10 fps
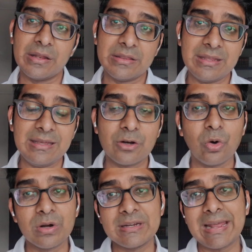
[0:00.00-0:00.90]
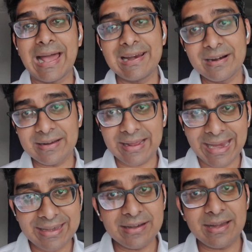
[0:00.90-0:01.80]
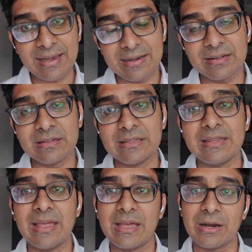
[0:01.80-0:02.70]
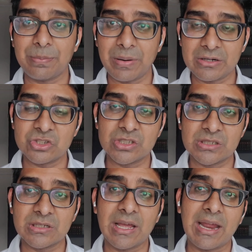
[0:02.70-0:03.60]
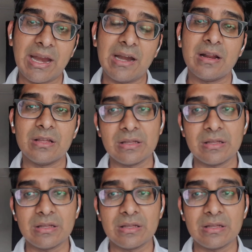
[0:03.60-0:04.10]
The court in Calcutta entertained their petition, and